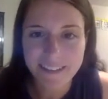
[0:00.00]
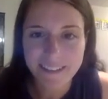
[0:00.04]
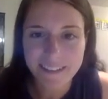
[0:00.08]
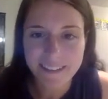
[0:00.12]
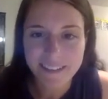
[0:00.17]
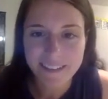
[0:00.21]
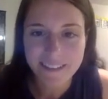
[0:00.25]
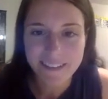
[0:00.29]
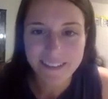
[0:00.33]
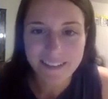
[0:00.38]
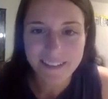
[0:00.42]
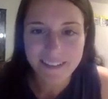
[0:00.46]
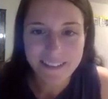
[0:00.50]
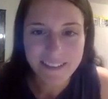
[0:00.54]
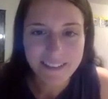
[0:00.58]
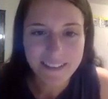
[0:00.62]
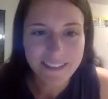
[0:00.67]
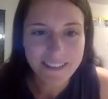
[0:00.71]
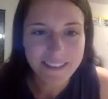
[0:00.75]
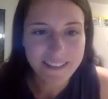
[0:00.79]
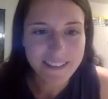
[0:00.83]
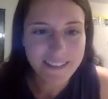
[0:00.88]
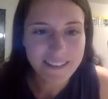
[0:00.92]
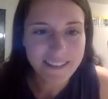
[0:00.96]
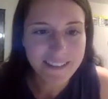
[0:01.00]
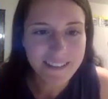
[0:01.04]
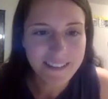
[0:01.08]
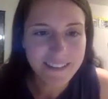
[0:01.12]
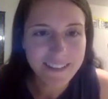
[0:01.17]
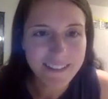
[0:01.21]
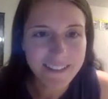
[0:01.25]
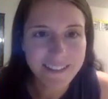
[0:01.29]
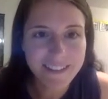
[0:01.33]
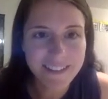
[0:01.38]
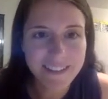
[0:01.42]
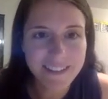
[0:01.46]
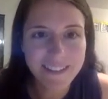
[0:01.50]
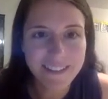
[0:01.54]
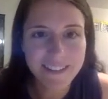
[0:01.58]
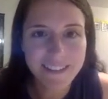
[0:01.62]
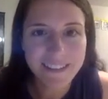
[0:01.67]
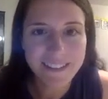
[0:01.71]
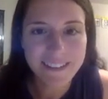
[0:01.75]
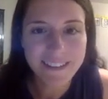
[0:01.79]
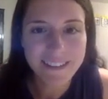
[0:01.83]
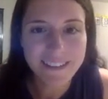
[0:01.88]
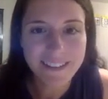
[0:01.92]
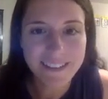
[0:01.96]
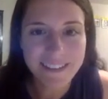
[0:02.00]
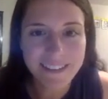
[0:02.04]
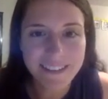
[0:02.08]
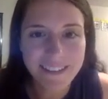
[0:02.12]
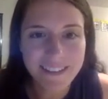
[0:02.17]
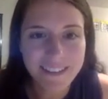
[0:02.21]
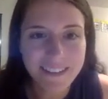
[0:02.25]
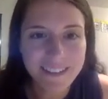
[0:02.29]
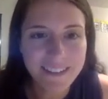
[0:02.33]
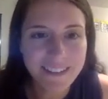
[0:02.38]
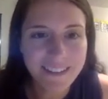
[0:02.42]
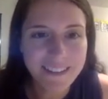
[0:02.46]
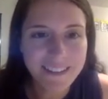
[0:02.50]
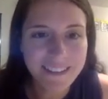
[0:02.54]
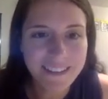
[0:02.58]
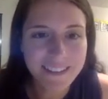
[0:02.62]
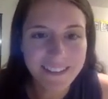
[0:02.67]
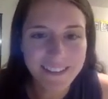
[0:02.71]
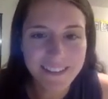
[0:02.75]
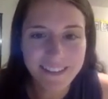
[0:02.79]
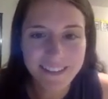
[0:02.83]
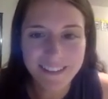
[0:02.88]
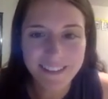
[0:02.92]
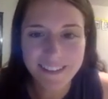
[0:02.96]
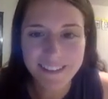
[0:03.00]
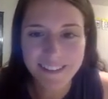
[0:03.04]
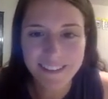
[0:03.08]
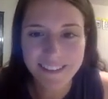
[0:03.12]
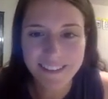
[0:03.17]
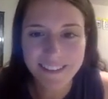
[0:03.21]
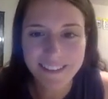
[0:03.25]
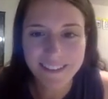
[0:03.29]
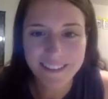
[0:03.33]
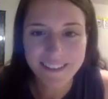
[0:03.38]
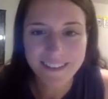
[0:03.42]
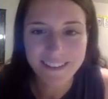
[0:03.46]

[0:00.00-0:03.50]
[no speech]